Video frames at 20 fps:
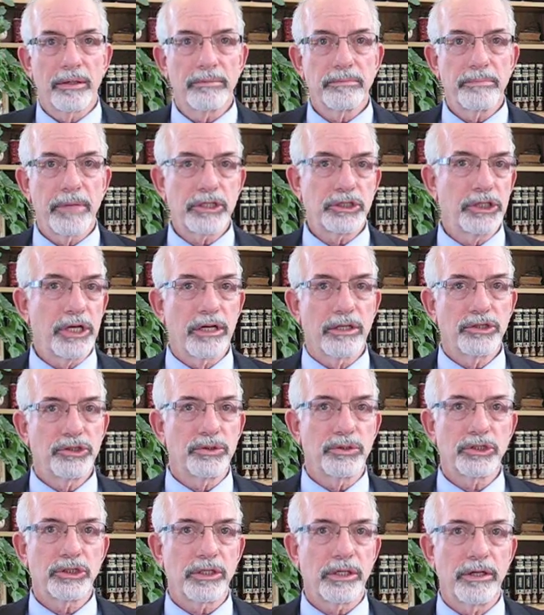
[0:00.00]
Messianic
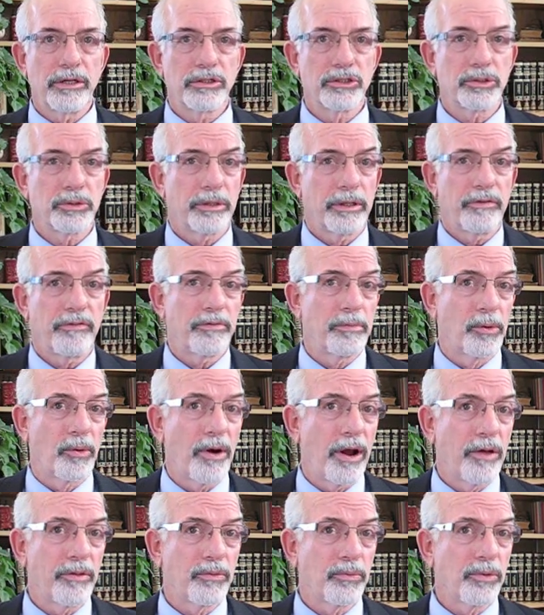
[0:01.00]
Jewish leaders really from
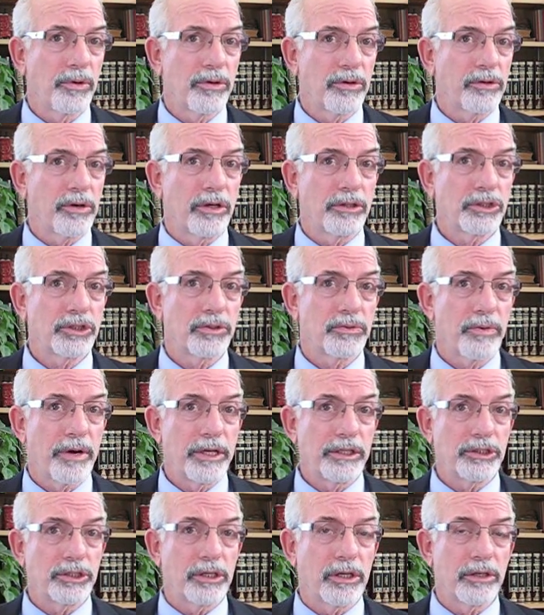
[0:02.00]
around the world also
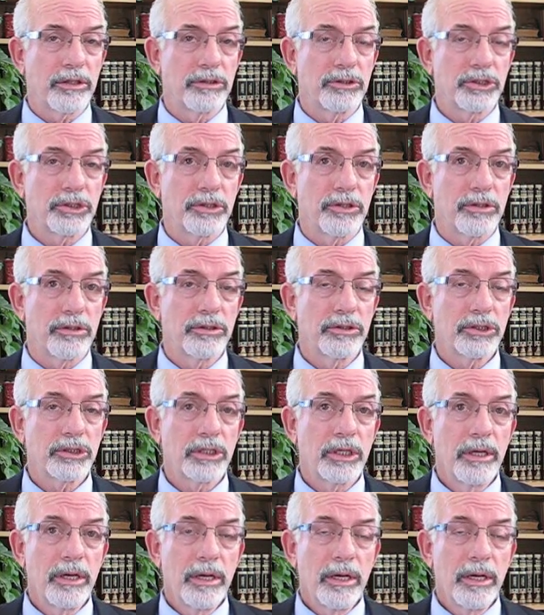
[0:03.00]
raising concerns.